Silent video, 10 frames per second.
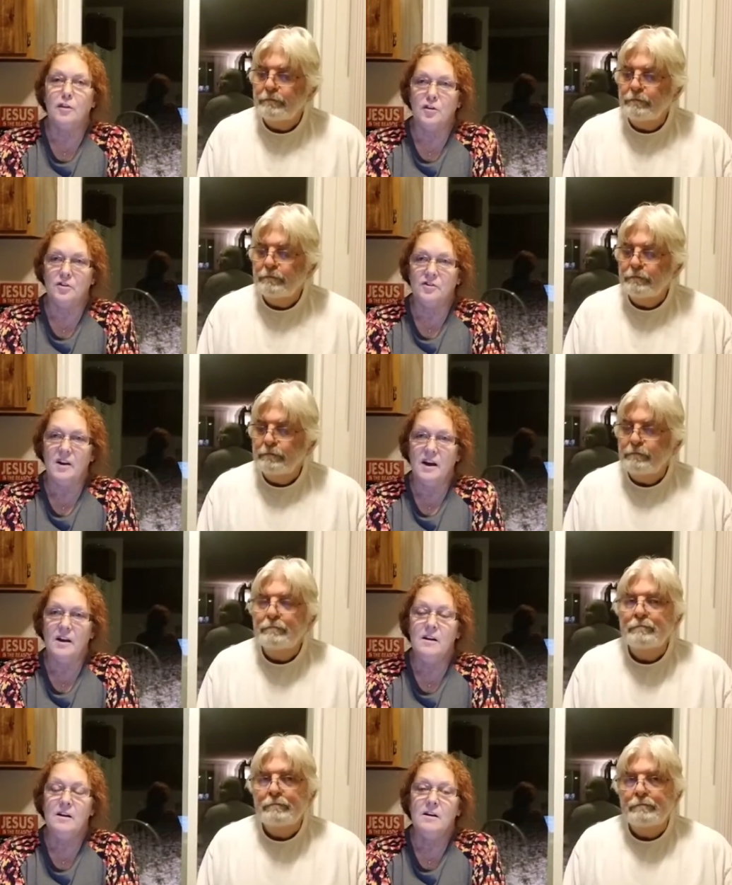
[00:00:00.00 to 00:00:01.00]

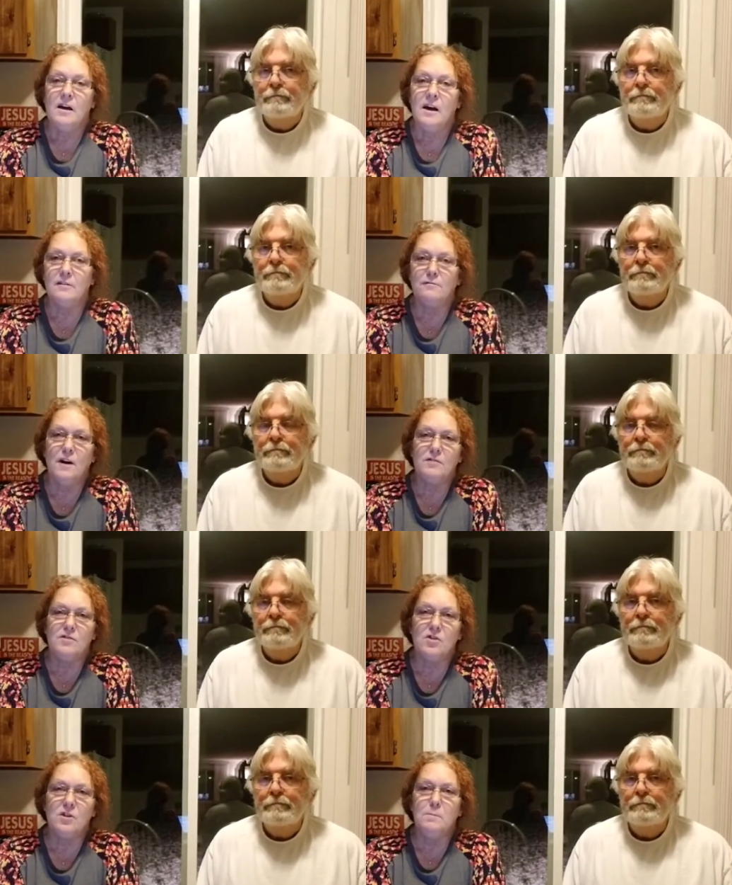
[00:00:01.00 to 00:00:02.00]
Speaker 1: Thursday at
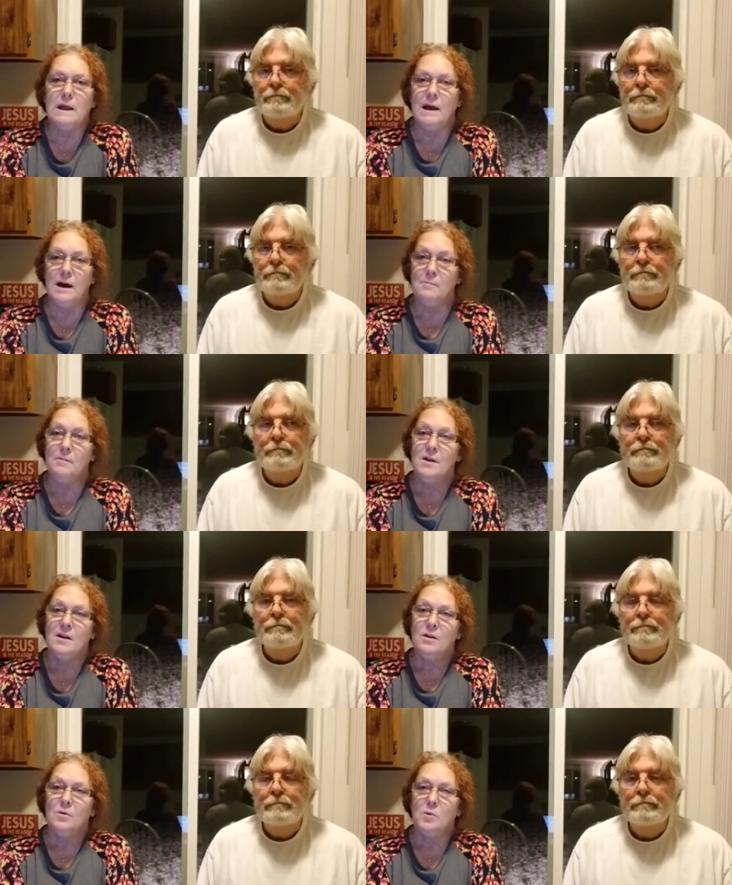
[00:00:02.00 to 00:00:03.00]
5.30 p.m.
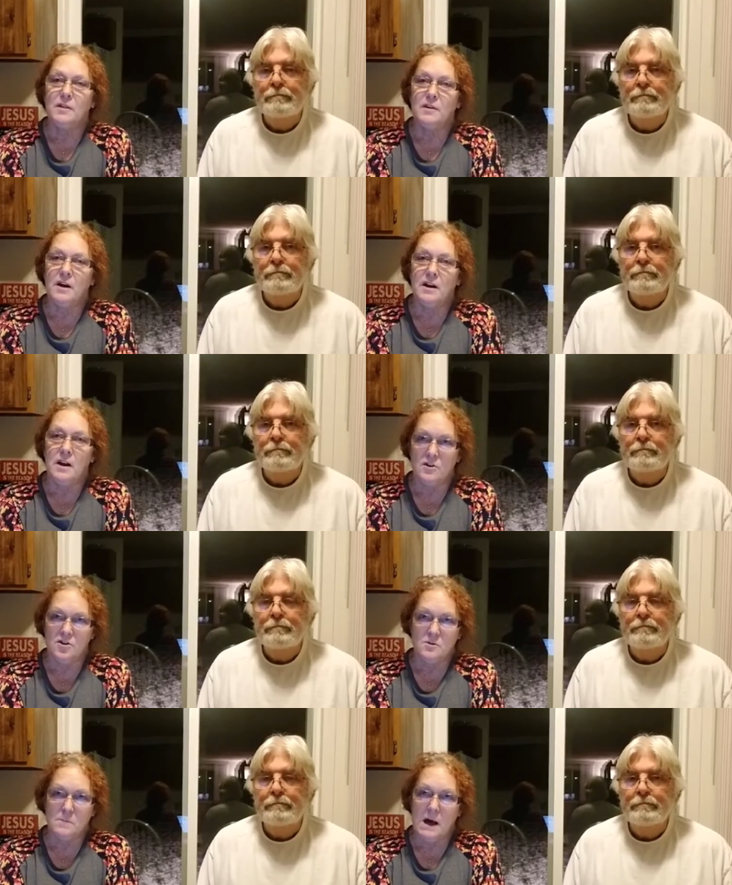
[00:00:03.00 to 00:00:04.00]
with
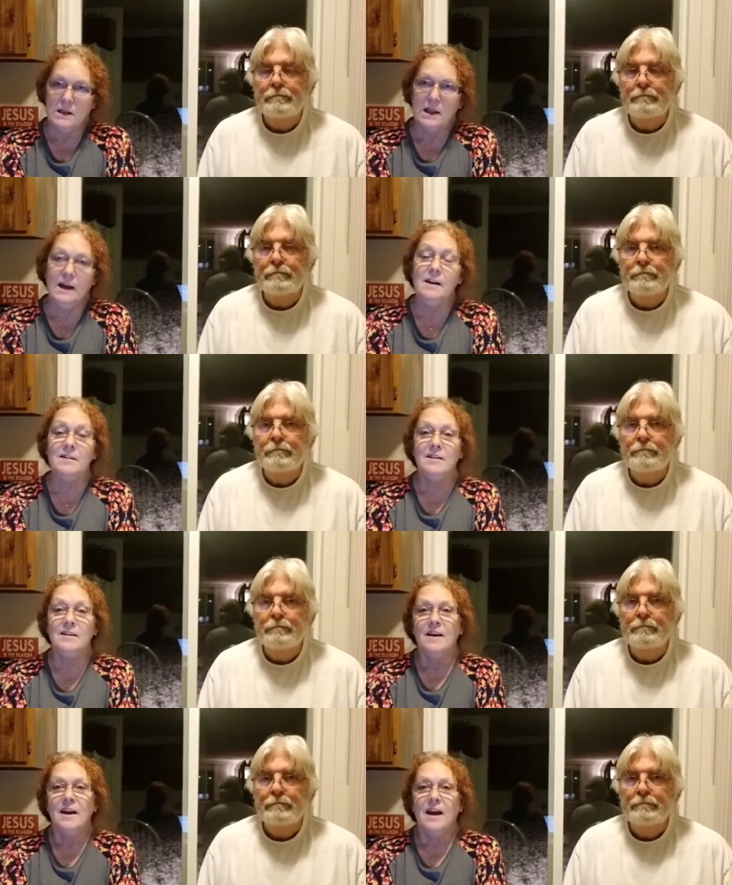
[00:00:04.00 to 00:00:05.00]
another spotlight
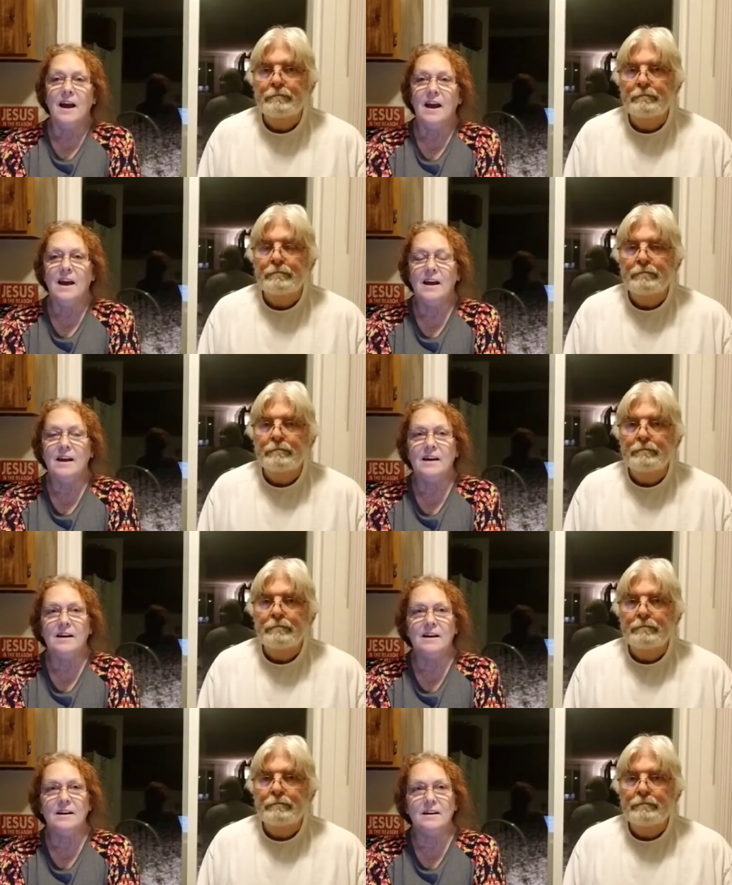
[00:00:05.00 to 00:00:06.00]

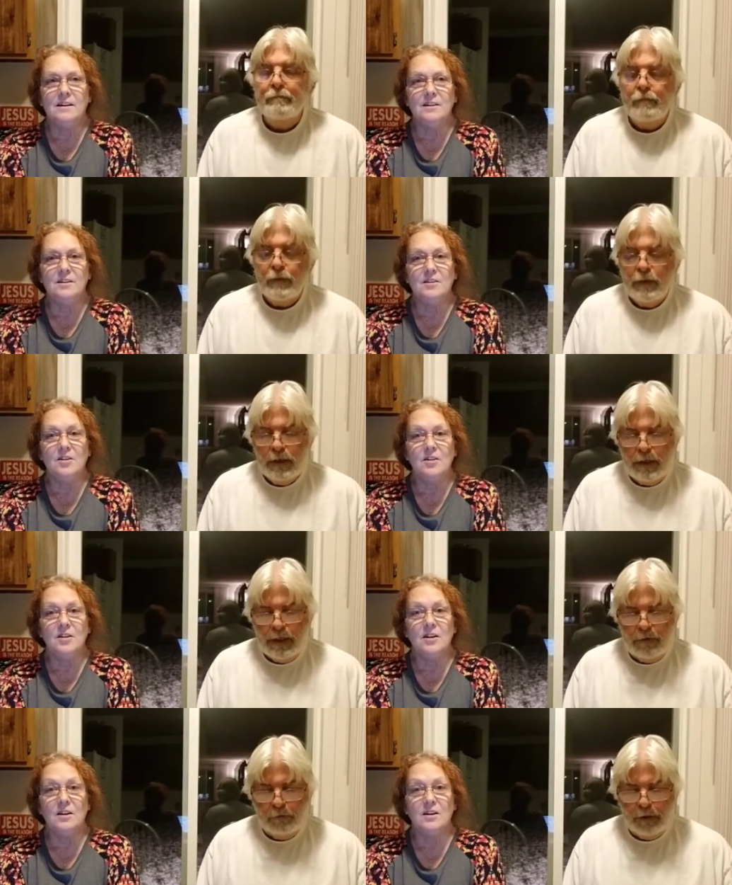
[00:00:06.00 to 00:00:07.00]
Speaker 2: and
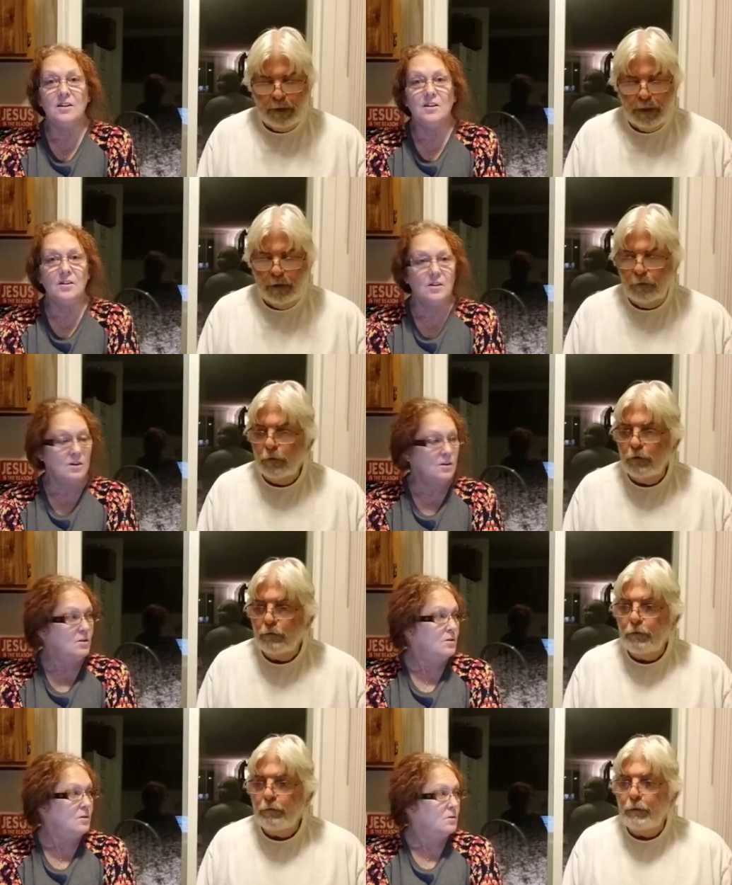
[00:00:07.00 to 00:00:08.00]
and we uh, will
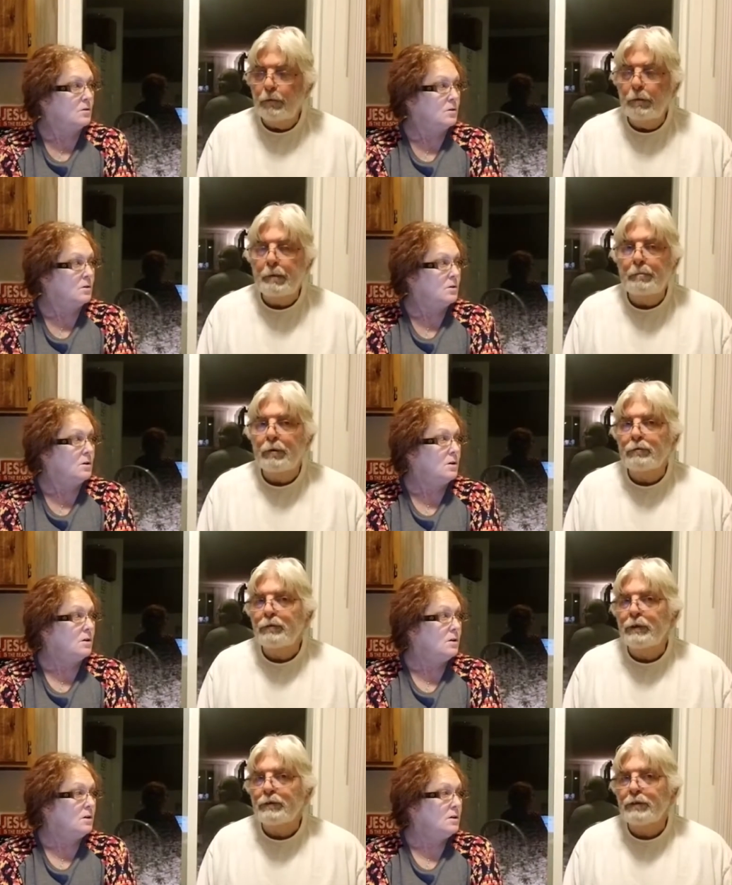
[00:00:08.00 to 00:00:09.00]
we will be
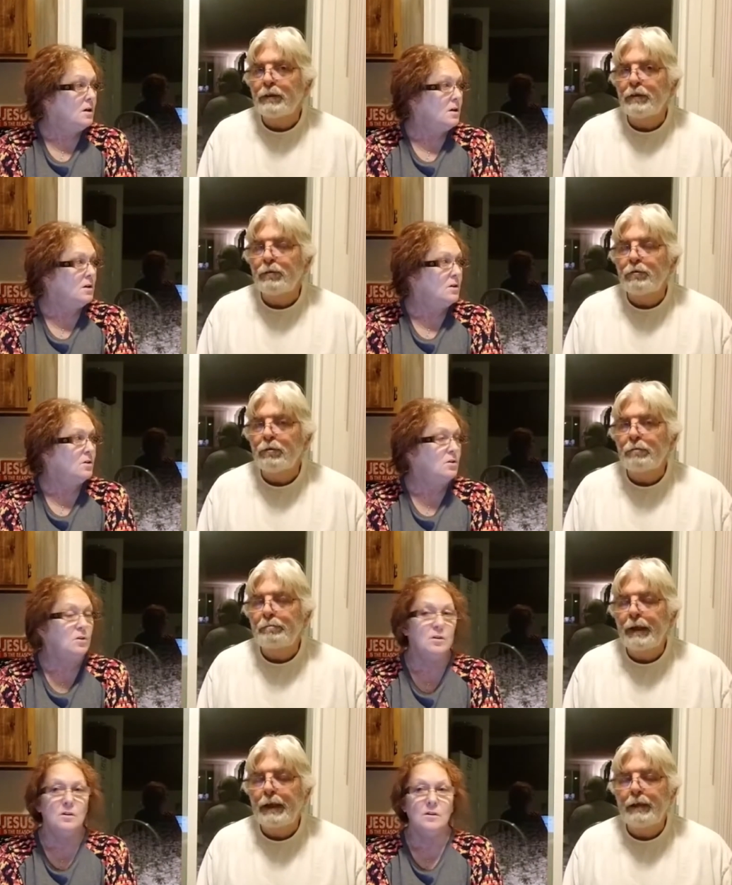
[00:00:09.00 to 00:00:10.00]
posting this on the
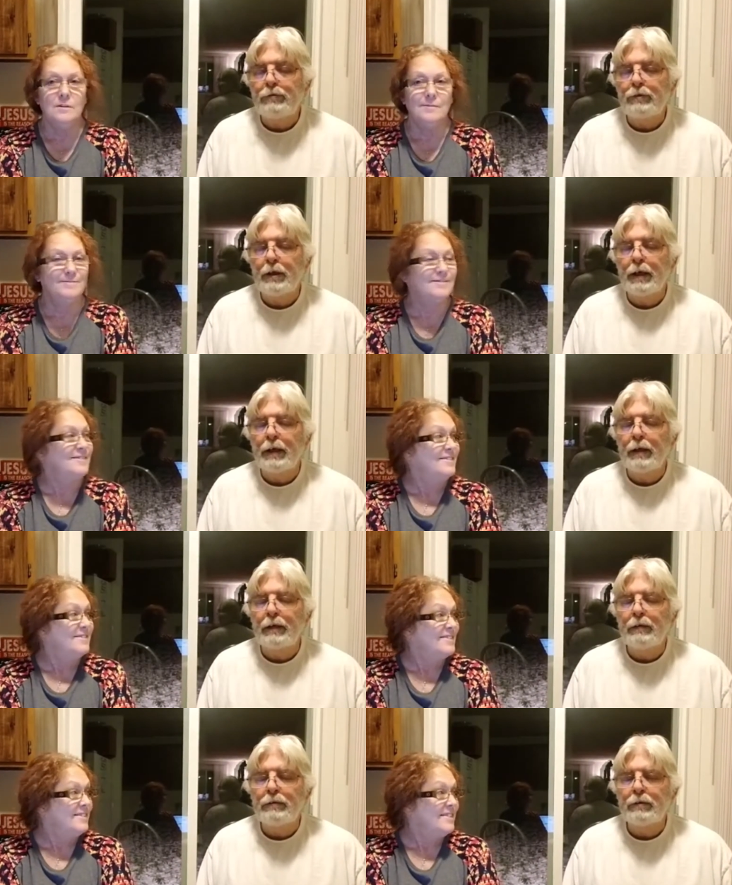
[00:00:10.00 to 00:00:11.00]
YouTube page.
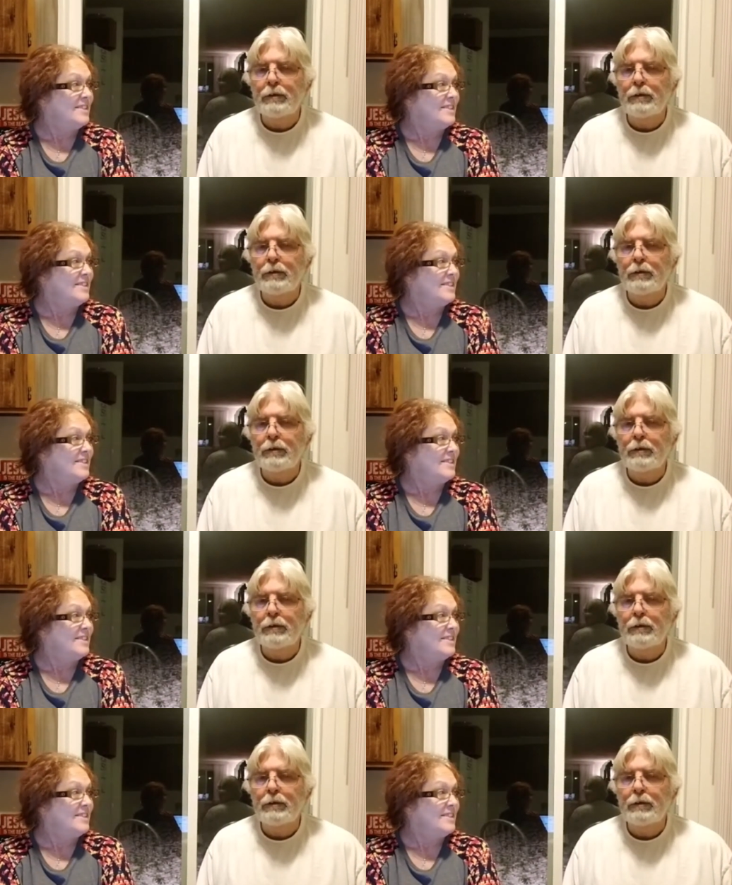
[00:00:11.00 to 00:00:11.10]
Uh, you